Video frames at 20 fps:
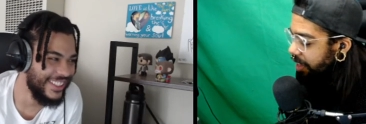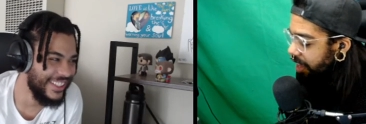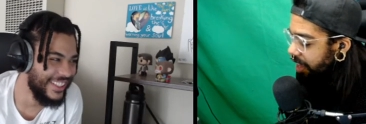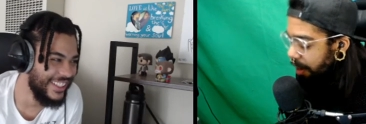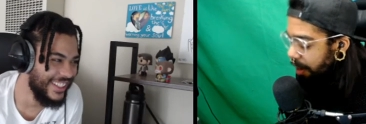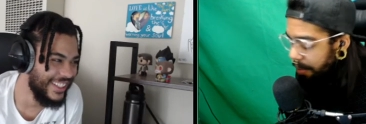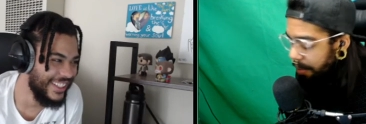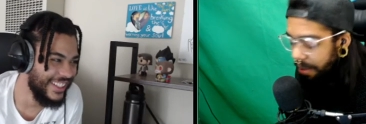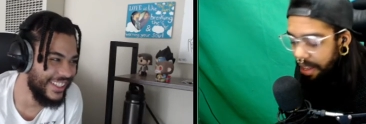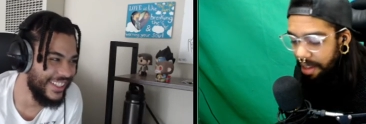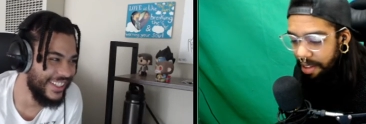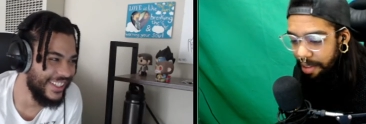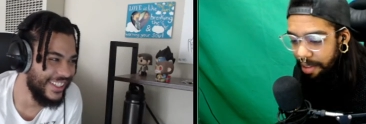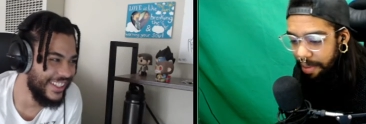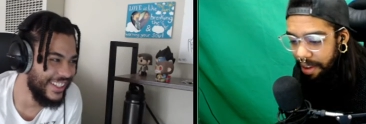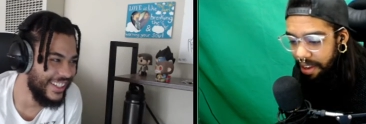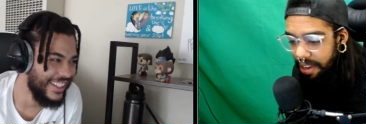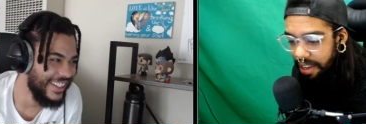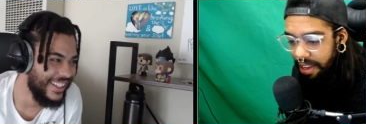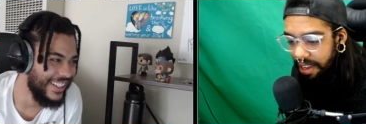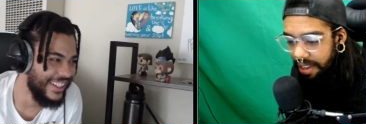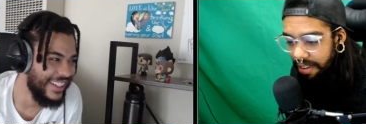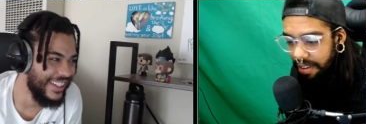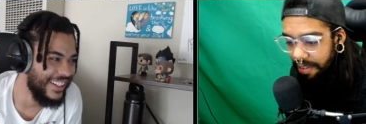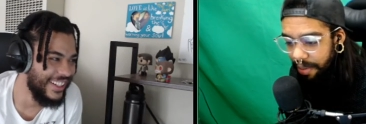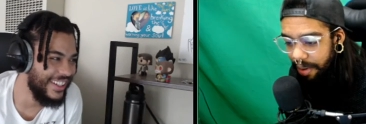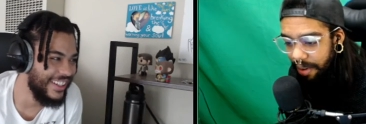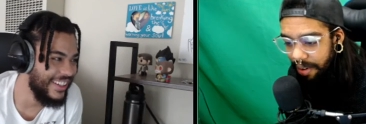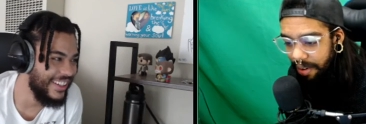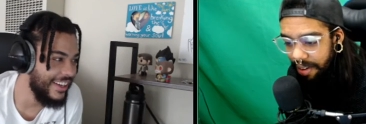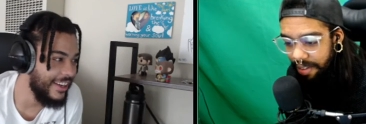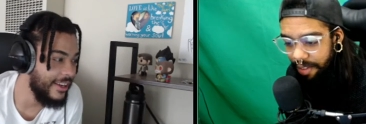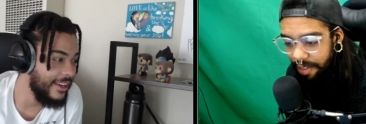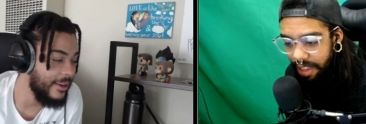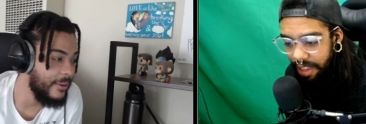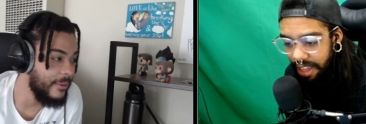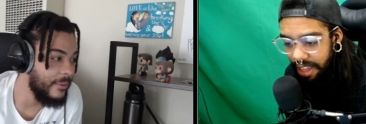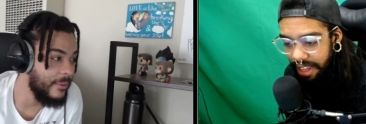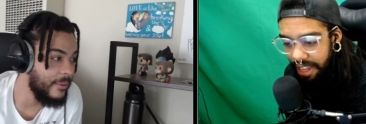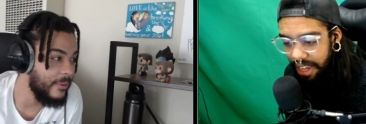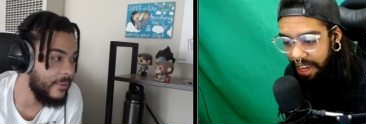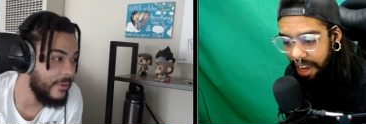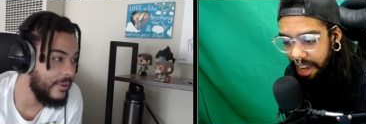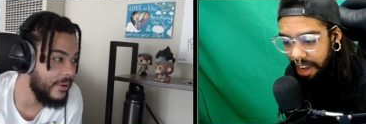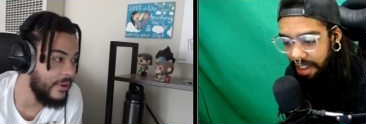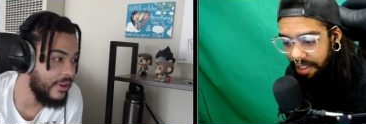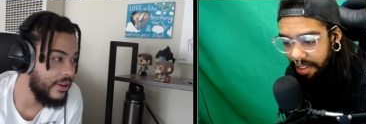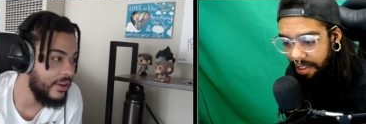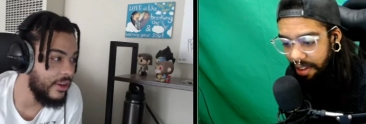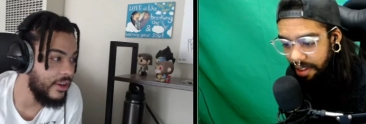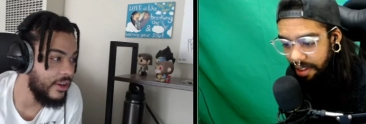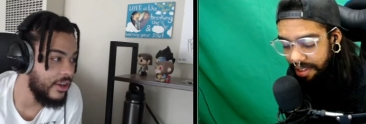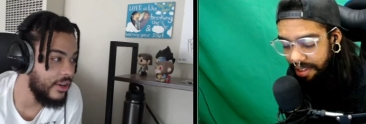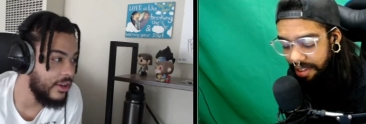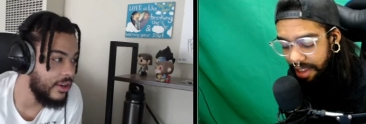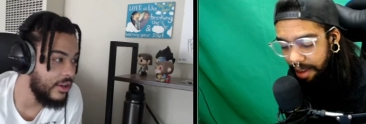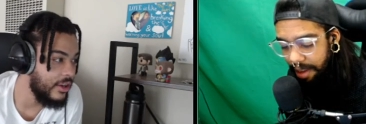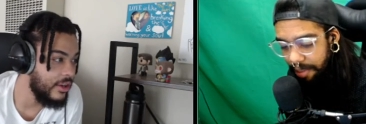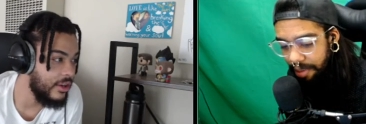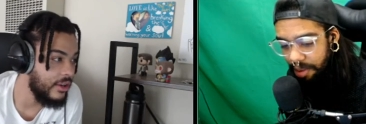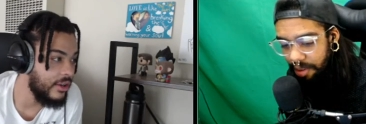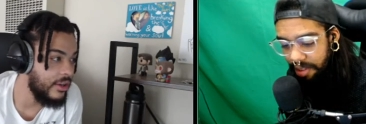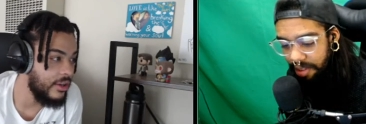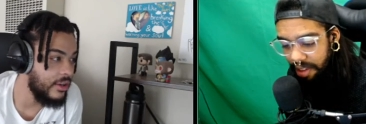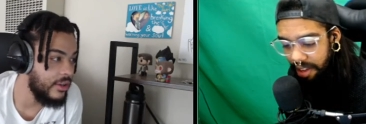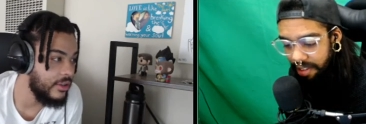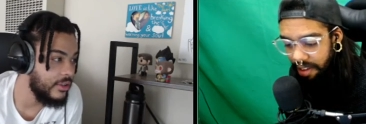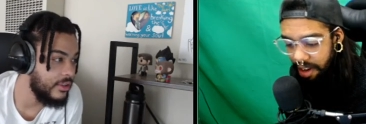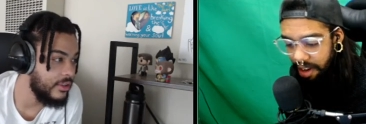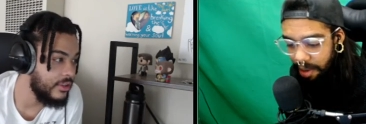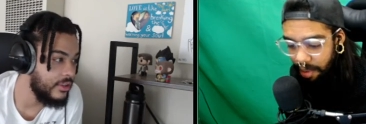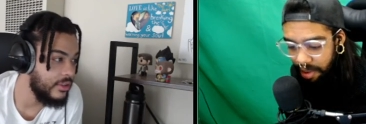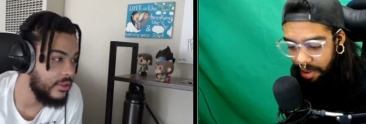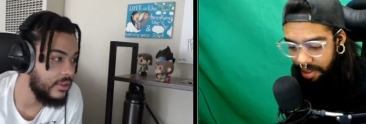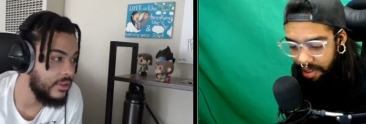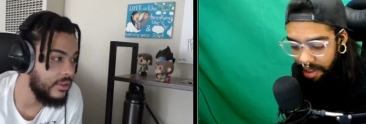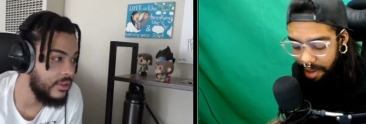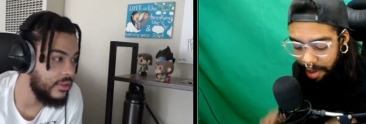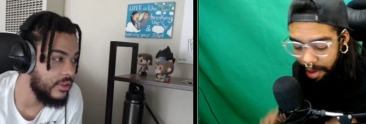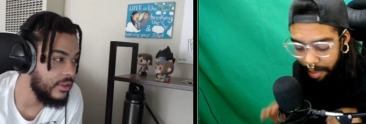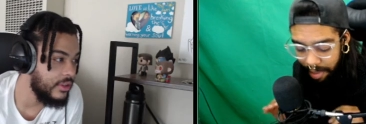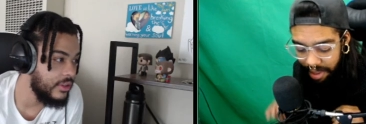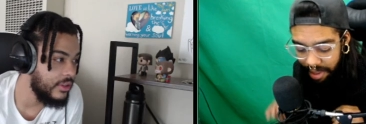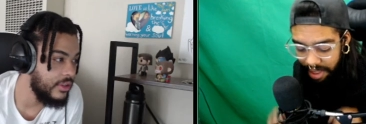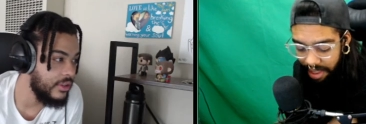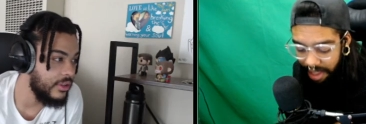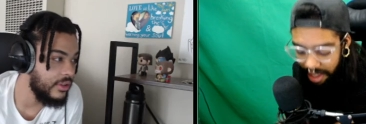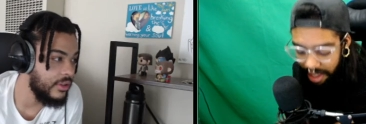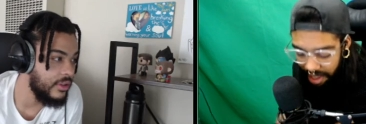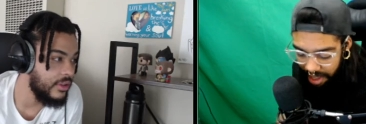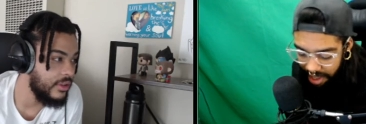Speaker 1: Yeah, but that was about it. We own everything like hot sauce, like Blue Satire once said. But